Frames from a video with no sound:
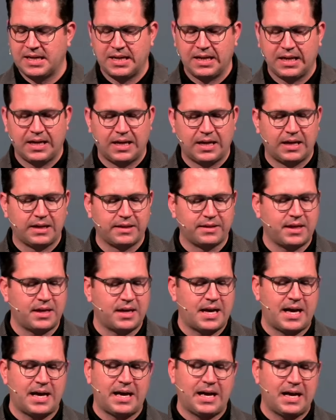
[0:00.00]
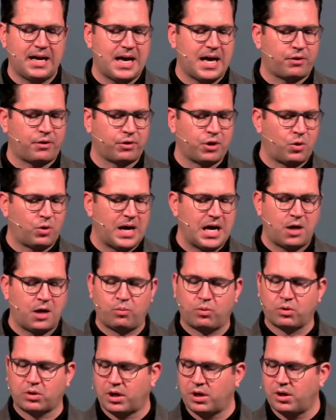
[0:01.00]
I don't know how it
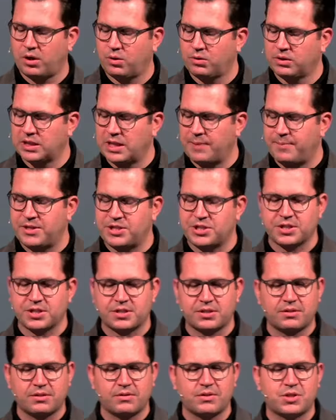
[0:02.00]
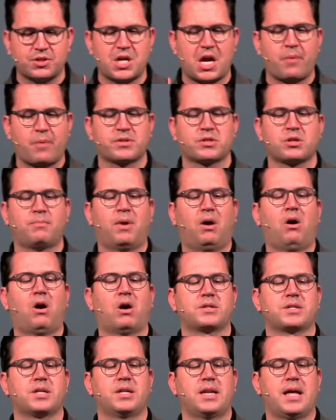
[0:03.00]
will go. Let me just share what's on my
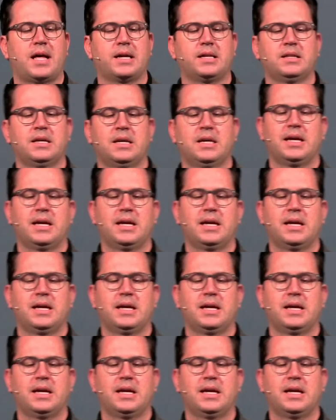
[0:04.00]
heart tonight.